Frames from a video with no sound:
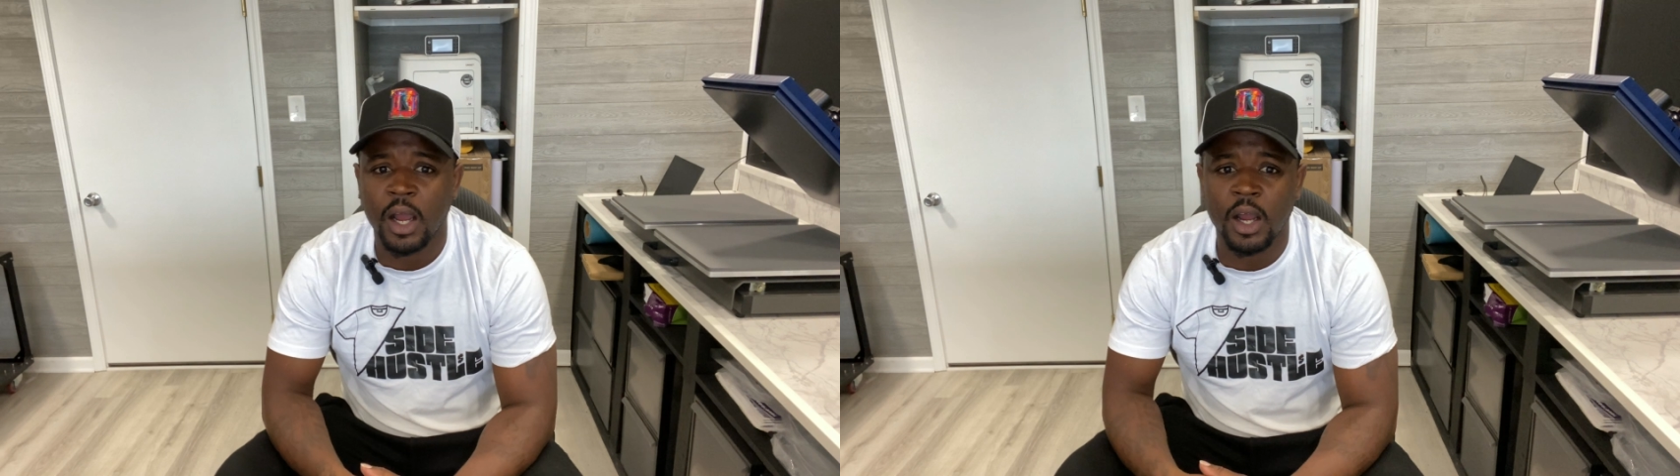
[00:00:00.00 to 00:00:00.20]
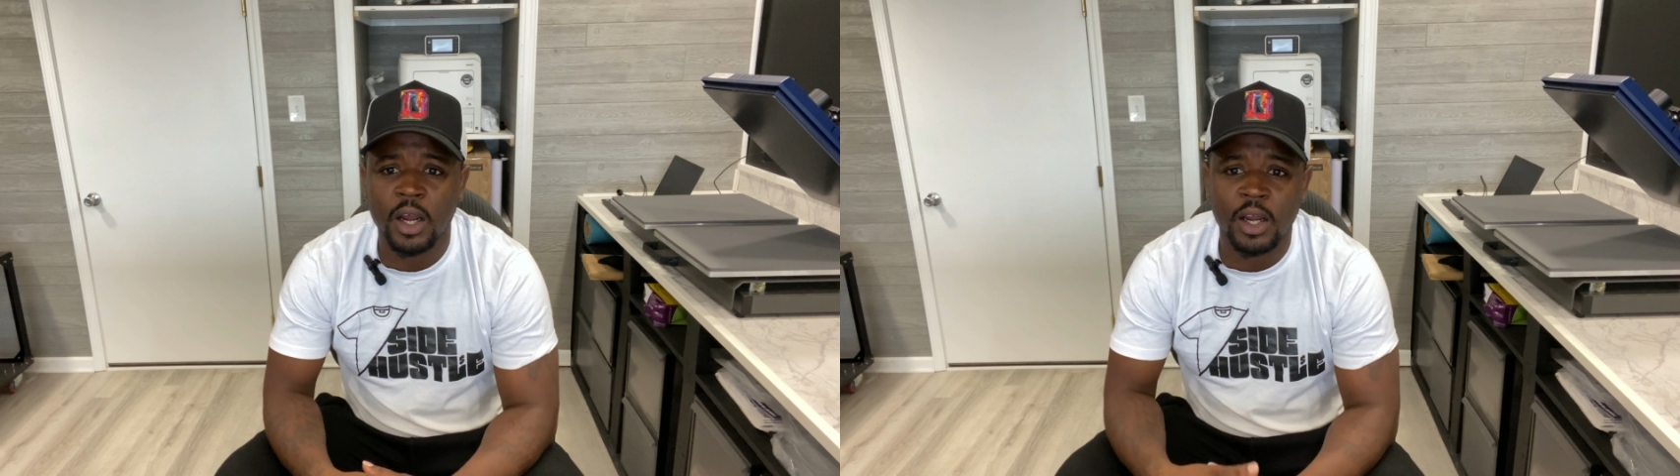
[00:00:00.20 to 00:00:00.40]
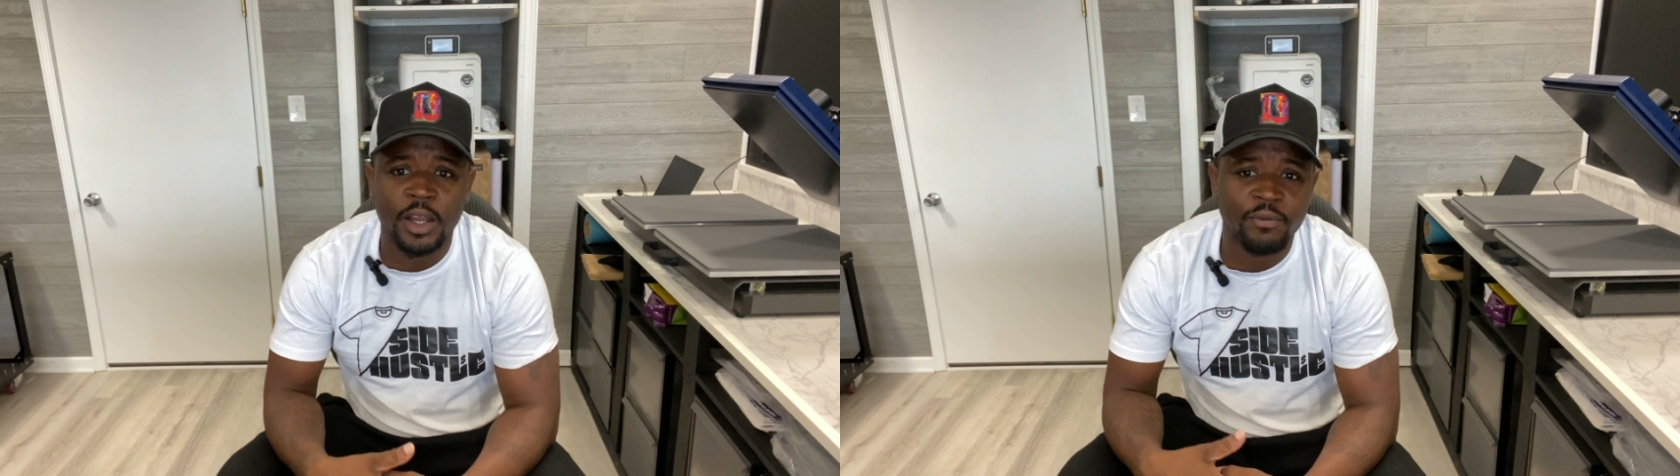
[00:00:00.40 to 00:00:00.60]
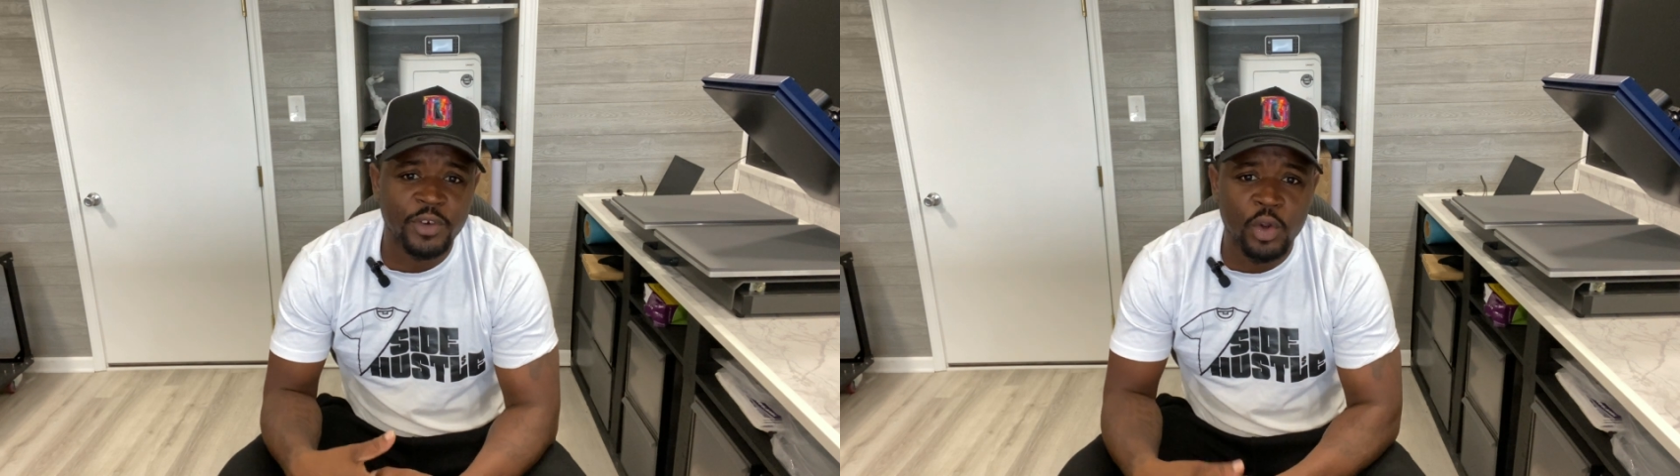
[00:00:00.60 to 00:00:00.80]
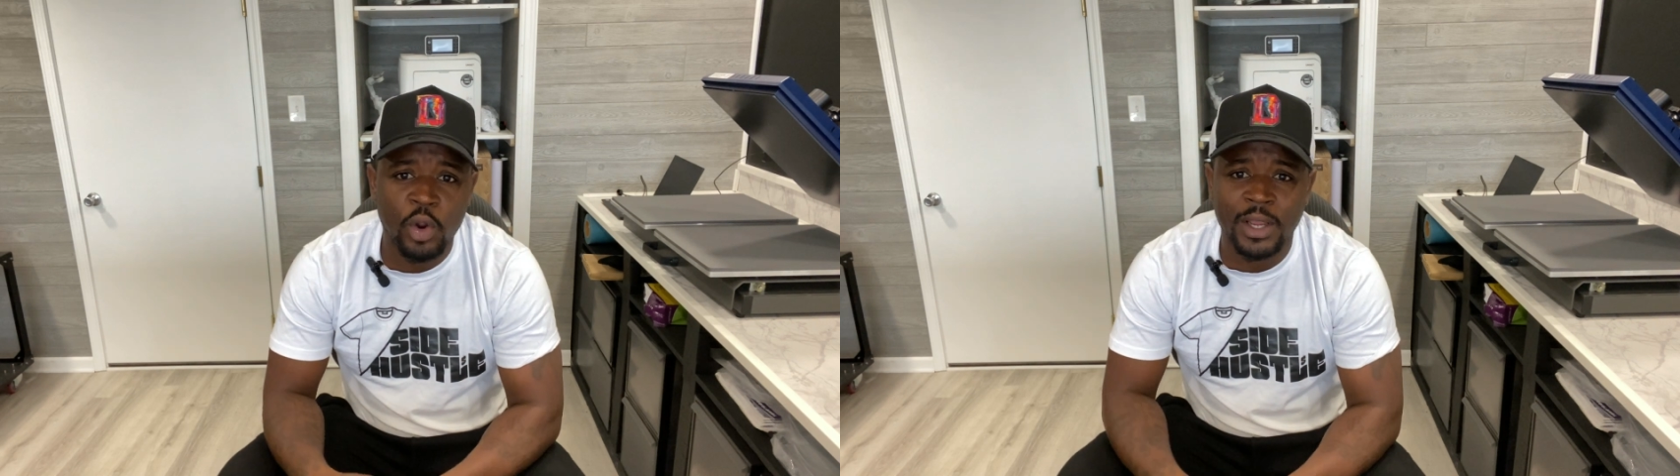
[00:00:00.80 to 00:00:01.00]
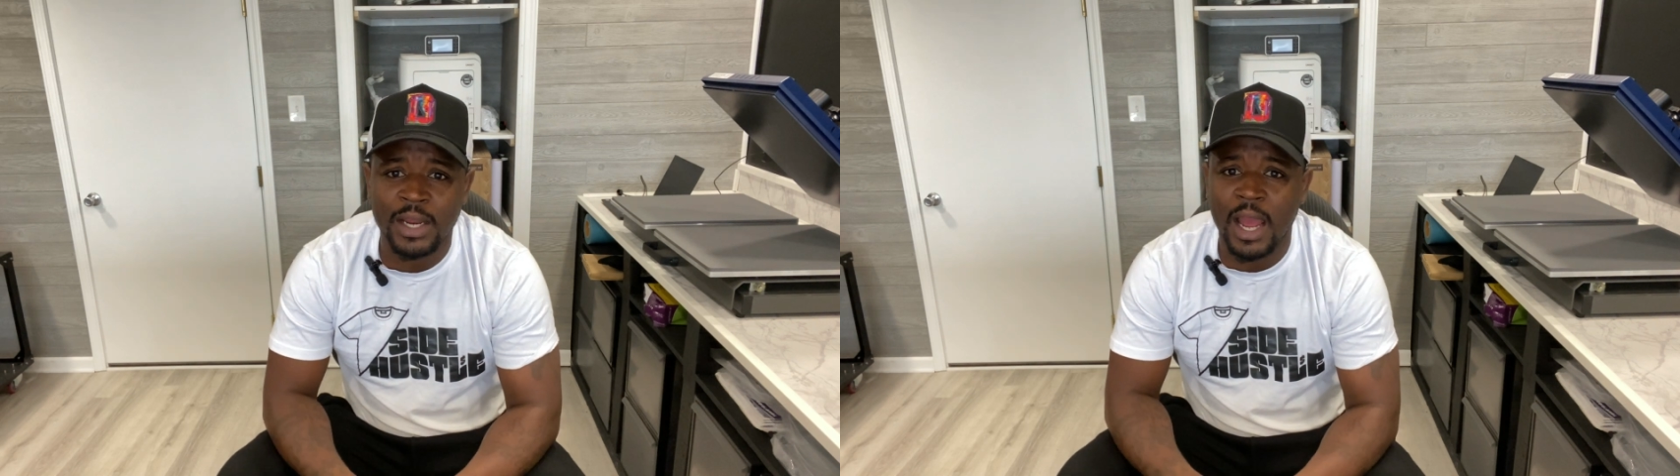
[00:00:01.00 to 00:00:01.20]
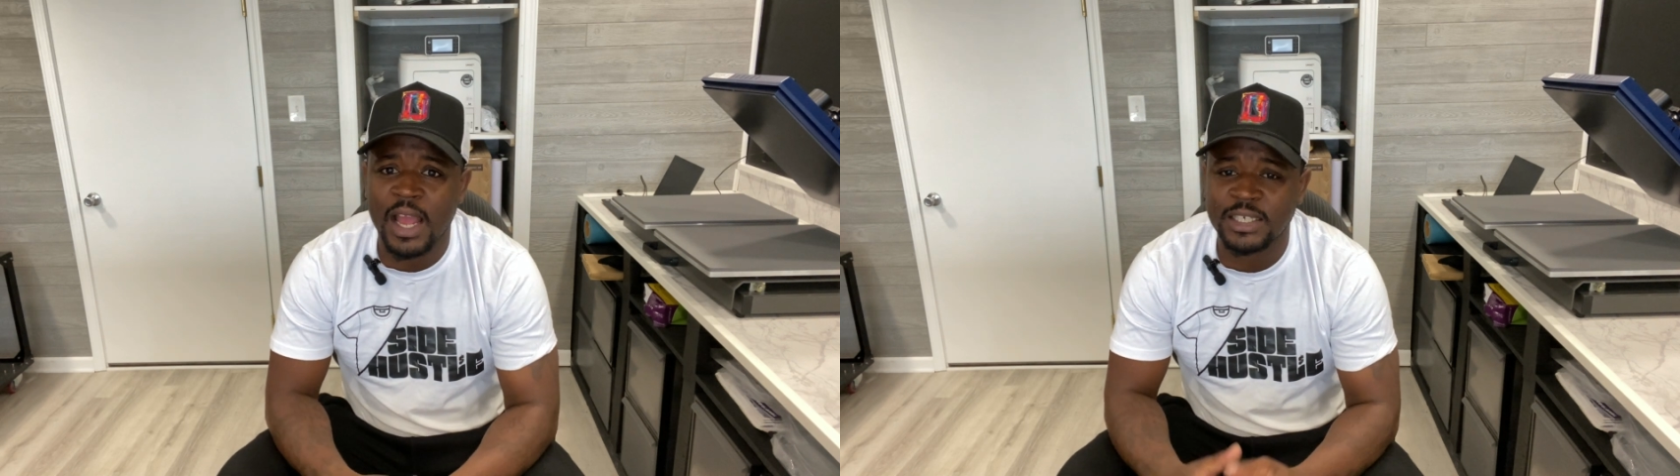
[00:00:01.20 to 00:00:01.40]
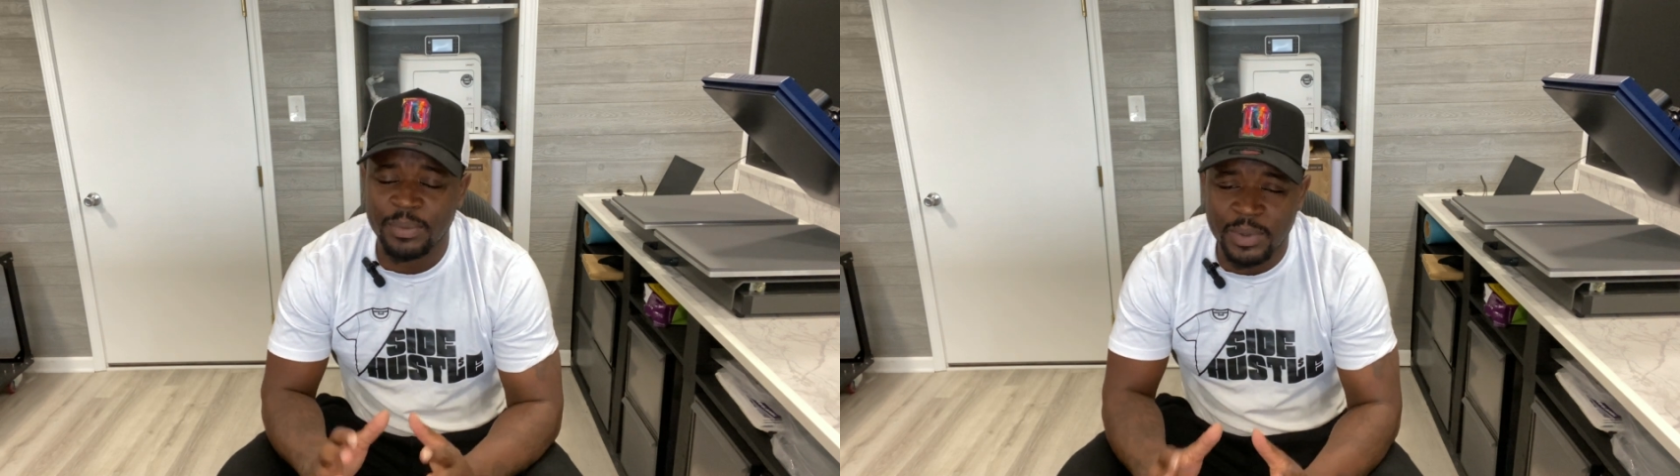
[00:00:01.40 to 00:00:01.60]
uh,
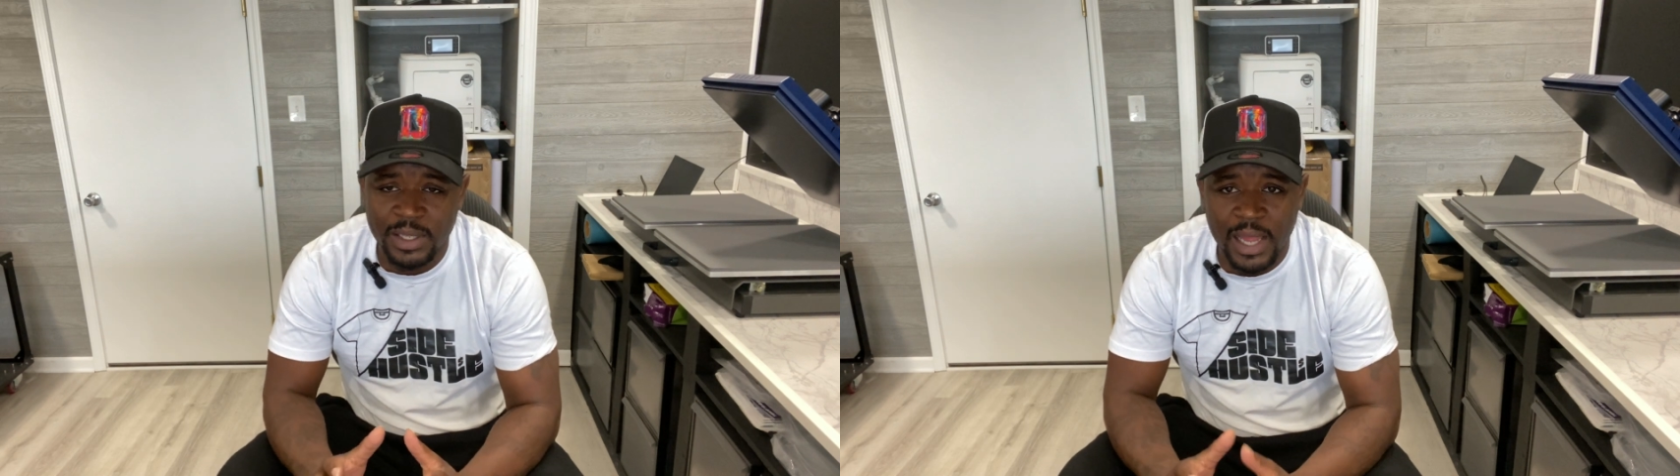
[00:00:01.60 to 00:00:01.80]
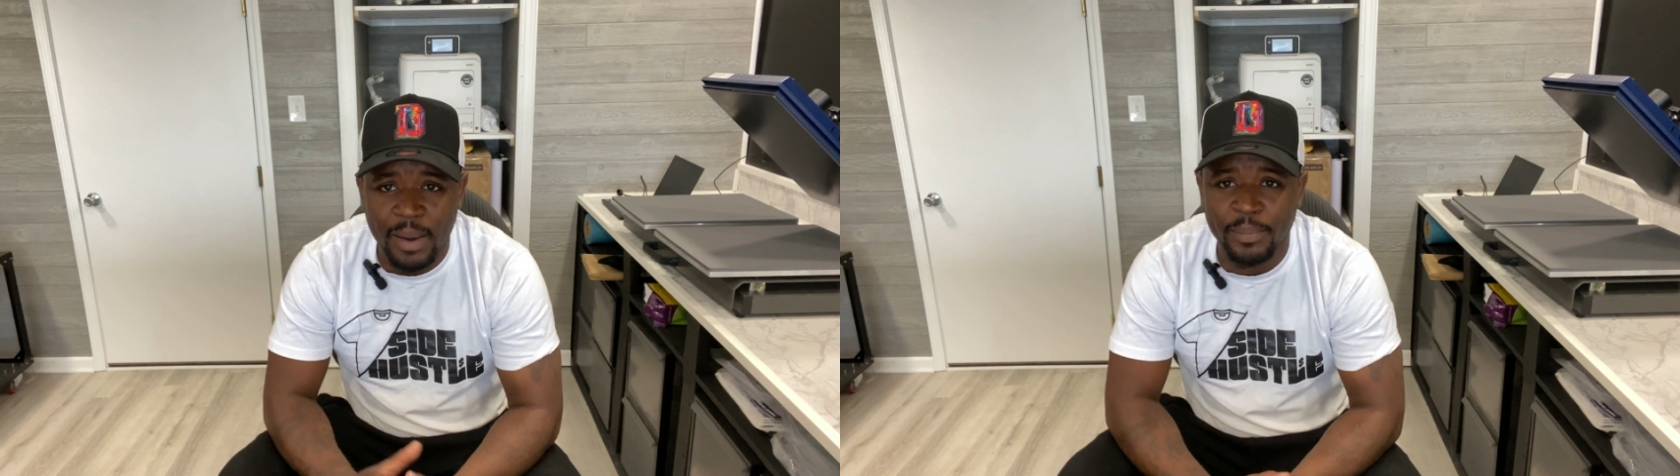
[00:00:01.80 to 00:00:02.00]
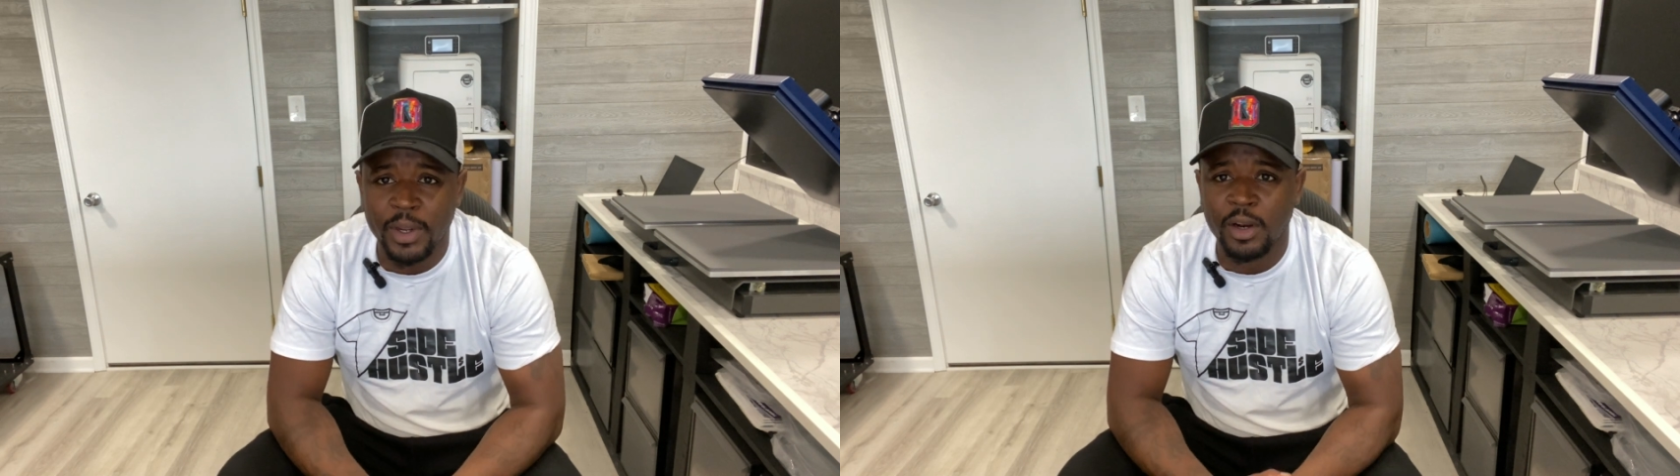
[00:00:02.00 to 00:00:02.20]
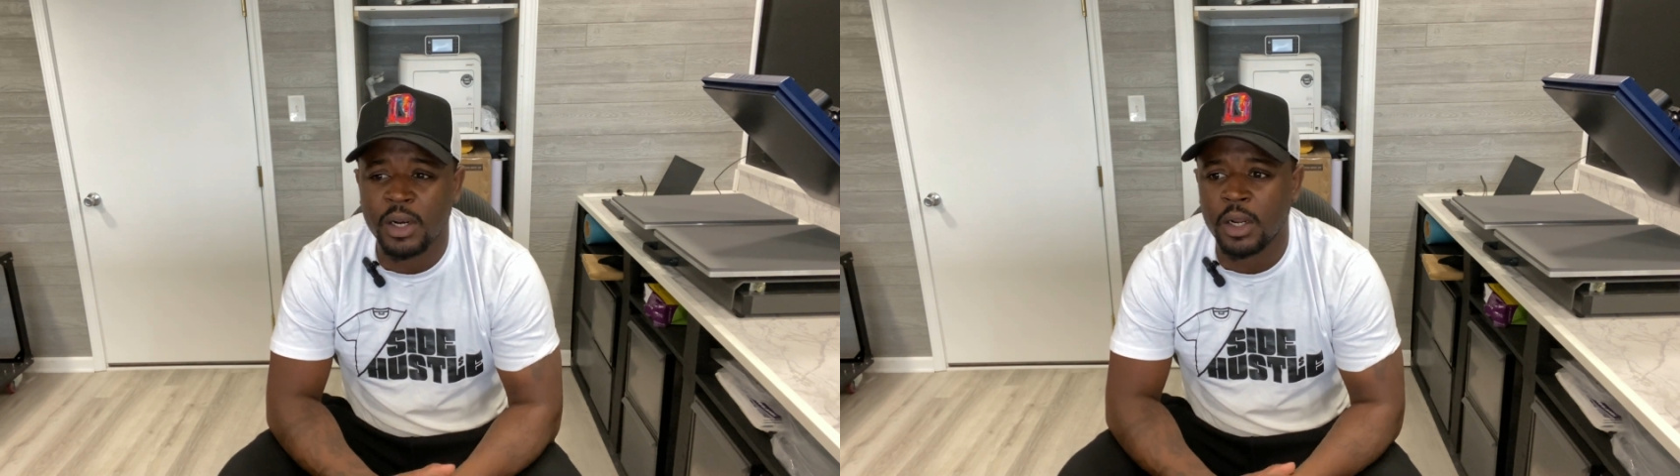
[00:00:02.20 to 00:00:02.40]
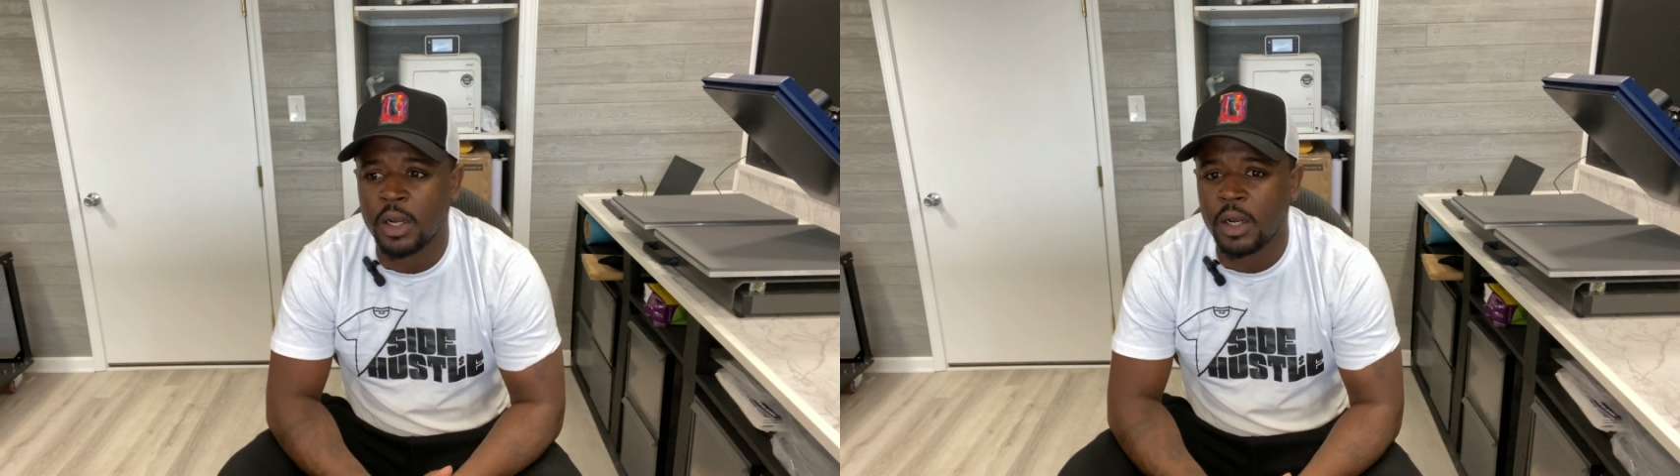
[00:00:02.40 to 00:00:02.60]
reorganized, and be a lot better.